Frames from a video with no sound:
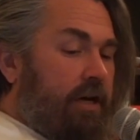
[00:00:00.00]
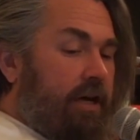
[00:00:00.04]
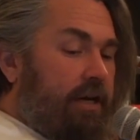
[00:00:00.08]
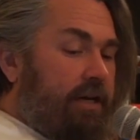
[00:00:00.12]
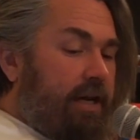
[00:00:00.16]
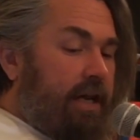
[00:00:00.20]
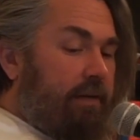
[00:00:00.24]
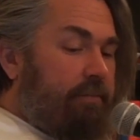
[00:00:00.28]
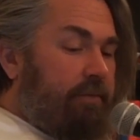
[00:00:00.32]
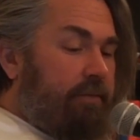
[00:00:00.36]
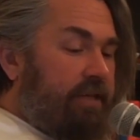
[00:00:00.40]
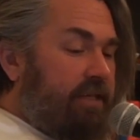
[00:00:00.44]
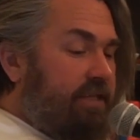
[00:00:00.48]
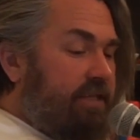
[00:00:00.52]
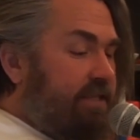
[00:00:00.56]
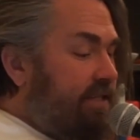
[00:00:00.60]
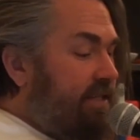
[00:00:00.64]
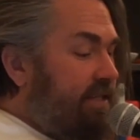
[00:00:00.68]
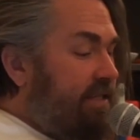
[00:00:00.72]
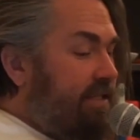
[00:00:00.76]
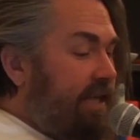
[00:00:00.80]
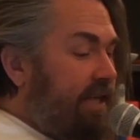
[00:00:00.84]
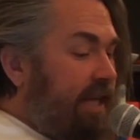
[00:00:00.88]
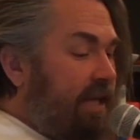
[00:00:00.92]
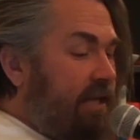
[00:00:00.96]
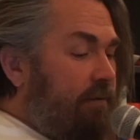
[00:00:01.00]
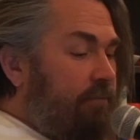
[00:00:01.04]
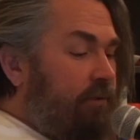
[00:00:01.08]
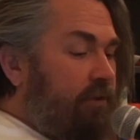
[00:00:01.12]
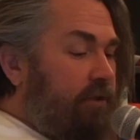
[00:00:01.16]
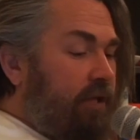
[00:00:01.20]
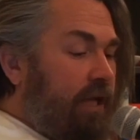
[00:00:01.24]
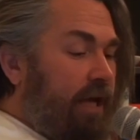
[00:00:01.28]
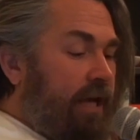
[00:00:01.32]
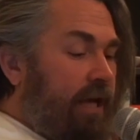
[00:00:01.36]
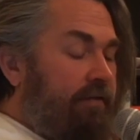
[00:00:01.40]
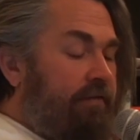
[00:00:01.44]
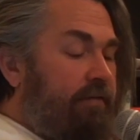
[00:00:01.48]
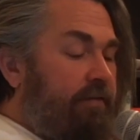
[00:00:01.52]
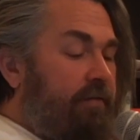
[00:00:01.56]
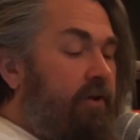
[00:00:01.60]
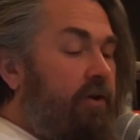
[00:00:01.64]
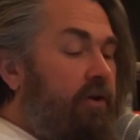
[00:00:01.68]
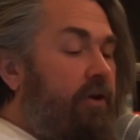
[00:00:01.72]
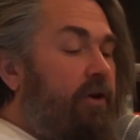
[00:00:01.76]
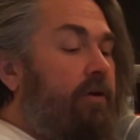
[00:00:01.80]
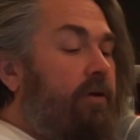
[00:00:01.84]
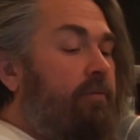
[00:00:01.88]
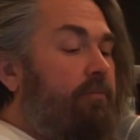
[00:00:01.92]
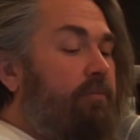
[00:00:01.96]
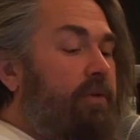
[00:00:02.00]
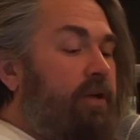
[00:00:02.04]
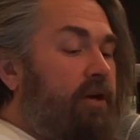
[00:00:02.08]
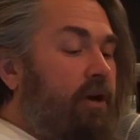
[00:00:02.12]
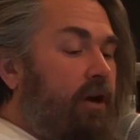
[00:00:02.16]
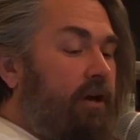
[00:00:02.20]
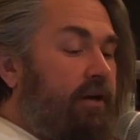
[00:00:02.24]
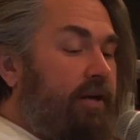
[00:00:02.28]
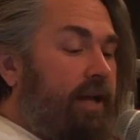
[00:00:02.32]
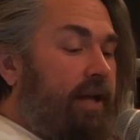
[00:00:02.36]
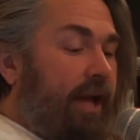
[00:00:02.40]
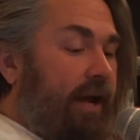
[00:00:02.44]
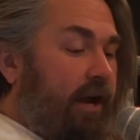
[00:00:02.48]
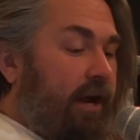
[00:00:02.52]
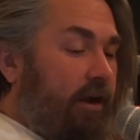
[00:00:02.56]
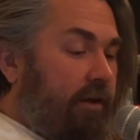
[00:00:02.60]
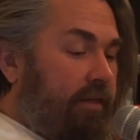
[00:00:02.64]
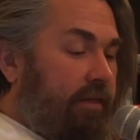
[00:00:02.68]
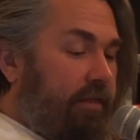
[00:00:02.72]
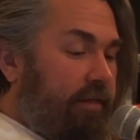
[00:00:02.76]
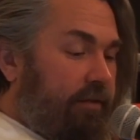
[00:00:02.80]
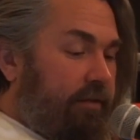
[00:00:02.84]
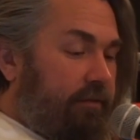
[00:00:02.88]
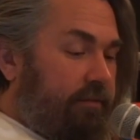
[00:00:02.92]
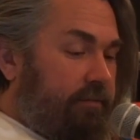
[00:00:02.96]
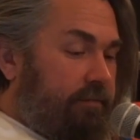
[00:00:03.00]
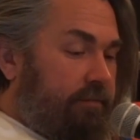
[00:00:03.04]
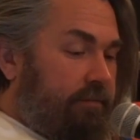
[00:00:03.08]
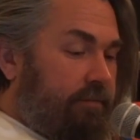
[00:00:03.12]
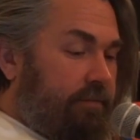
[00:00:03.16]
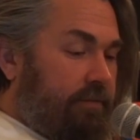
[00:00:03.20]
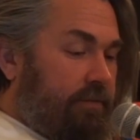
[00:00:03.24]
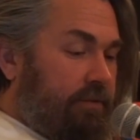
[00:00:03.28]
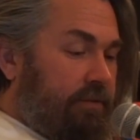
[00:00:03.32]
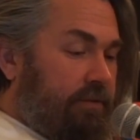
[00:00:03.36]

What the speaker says: enabling sustainable life beyond Earth.